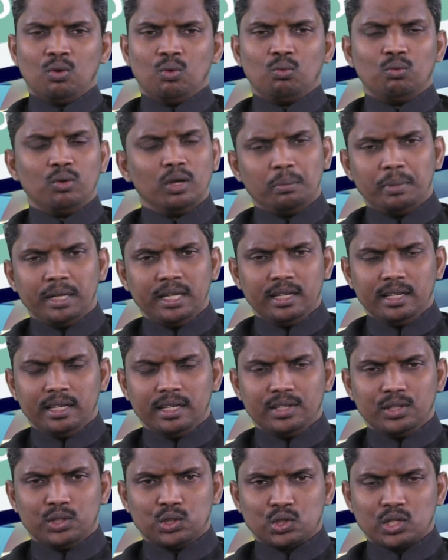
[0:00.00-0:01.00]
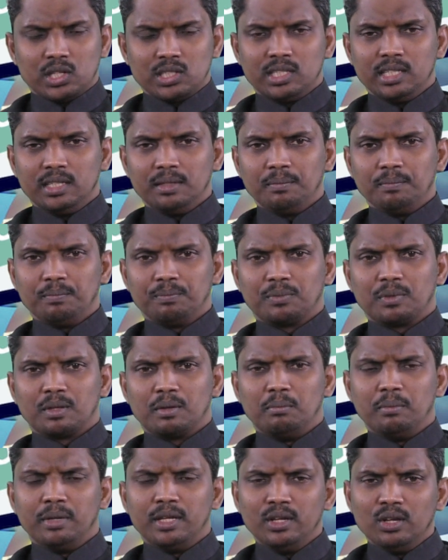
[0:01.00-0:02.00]
We will be discussing
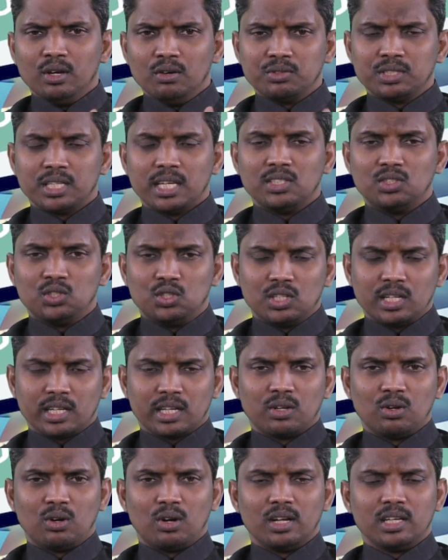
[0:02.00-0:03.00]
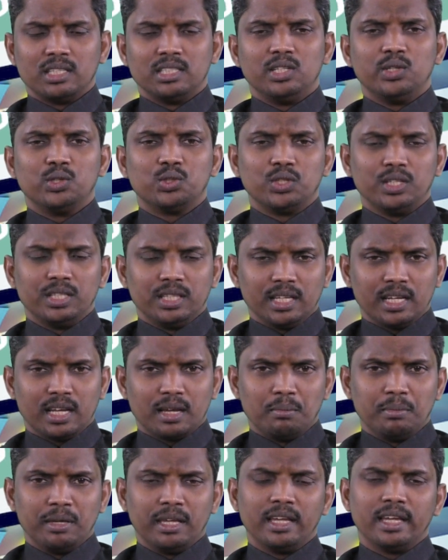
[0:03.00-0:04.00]
many of such technologies in the
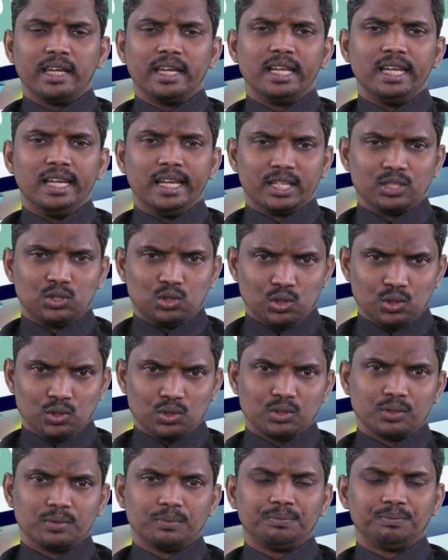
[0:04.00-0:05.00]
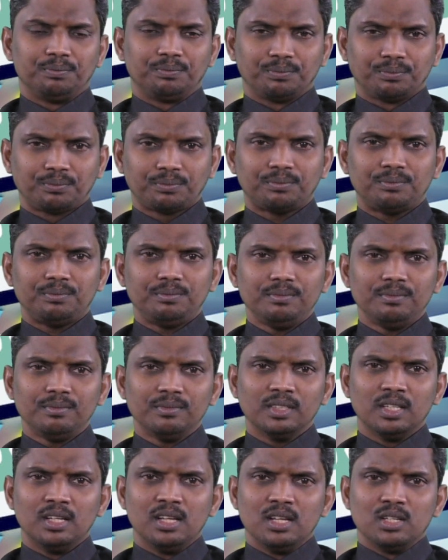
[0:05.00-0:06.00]
coming lectures.
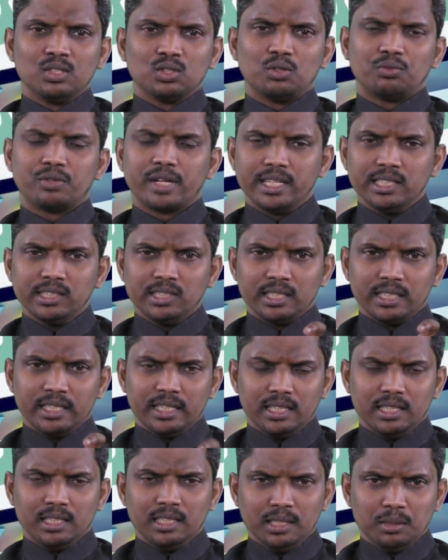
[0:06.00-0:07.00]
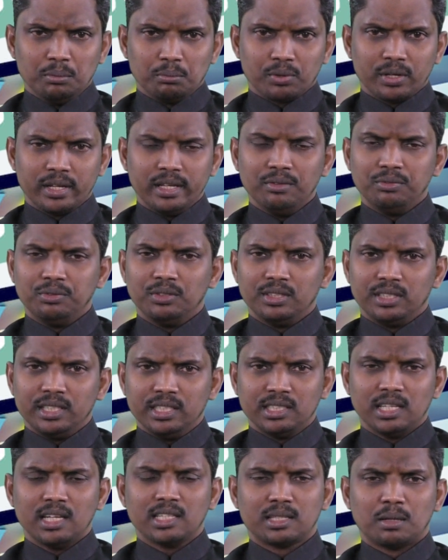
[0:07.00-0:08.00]
So friends, in brief,
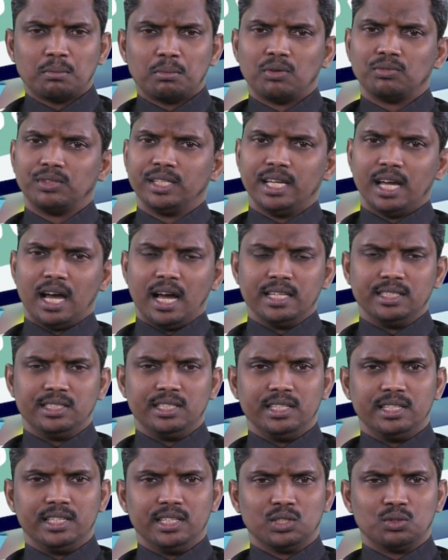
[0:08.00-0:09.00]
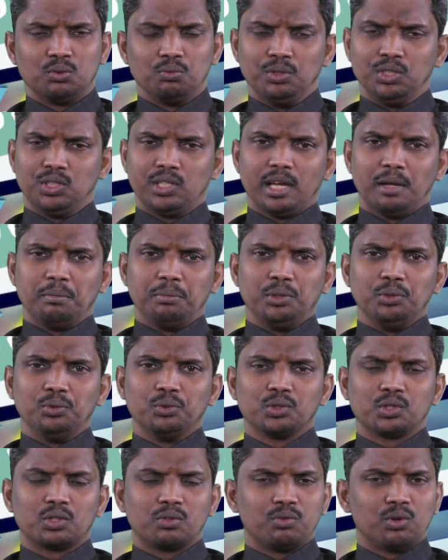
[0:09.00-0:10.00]
these are some of the ICTs which can be
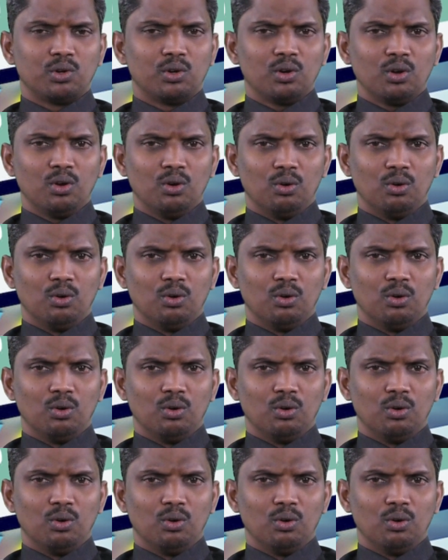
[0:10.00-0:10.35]
used for